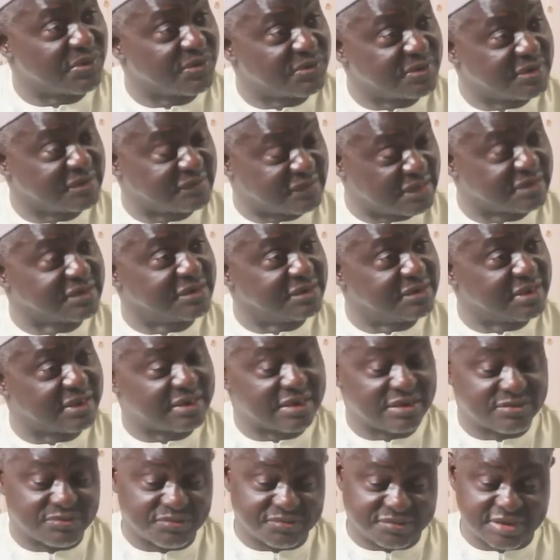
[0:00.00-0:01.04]
the Secretary
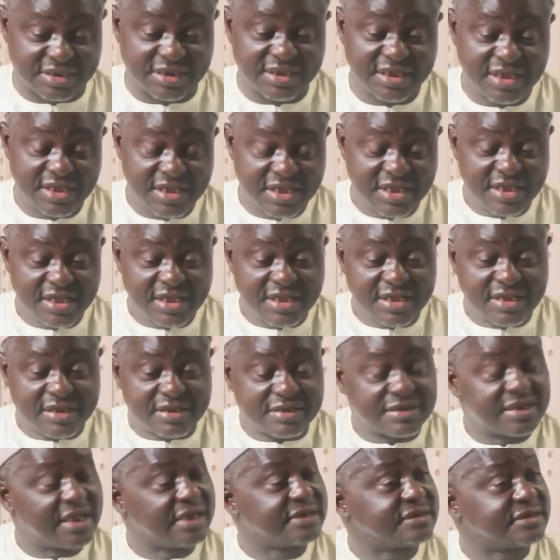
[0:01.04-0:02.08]
General to say
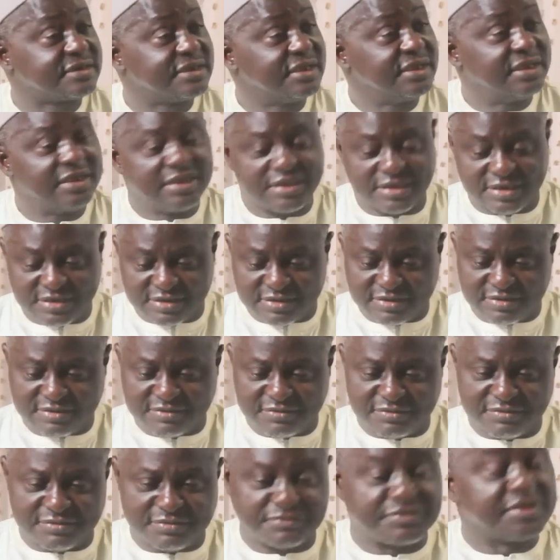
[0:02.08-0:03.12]
that
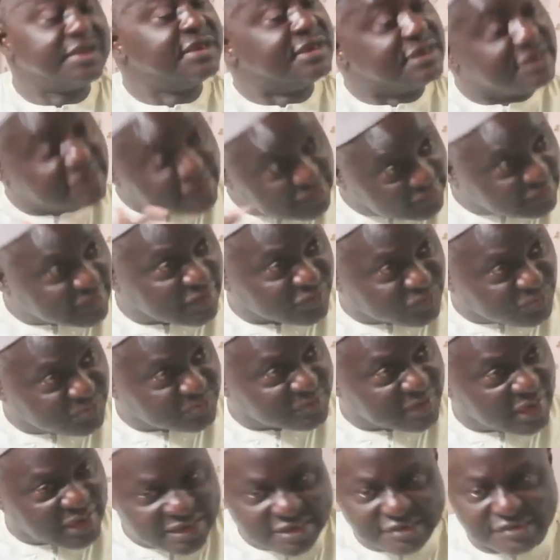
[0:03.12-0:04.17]
in this
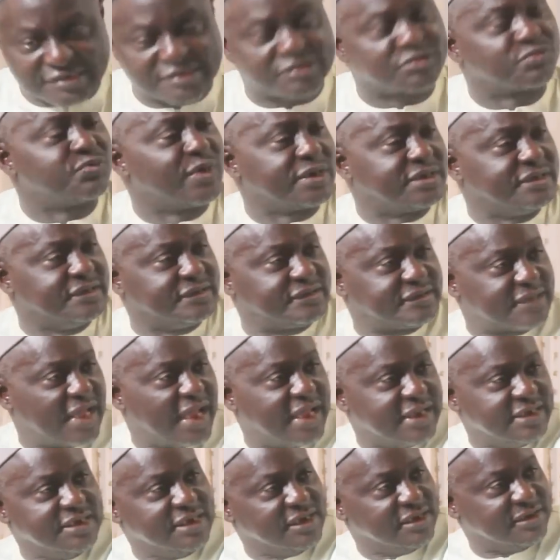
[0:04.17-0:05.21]
circumstance, this is what is
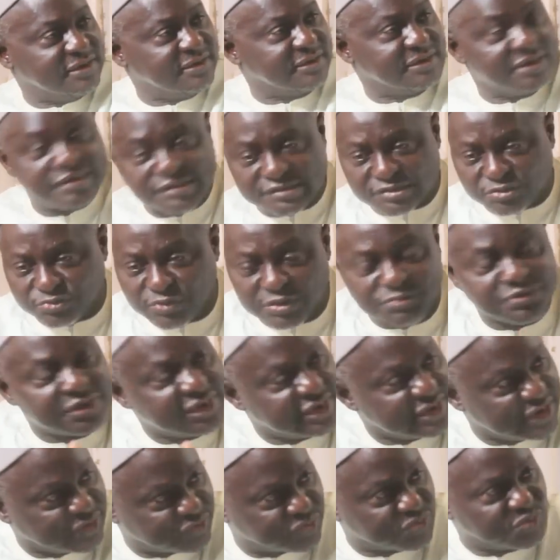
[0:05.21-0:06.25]
ideal. Yeah. This is what we
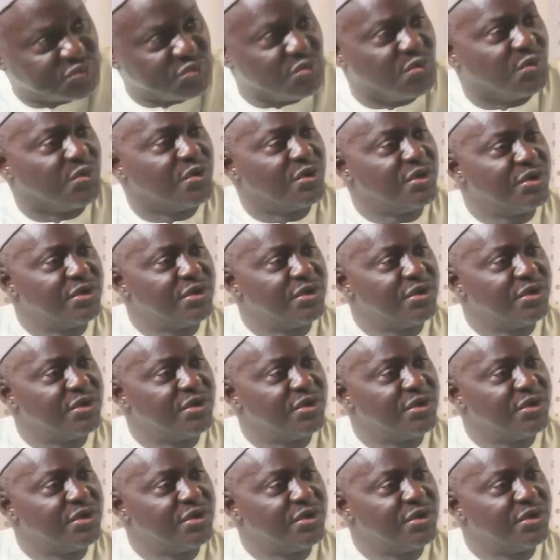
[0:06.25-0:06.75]
needed to do.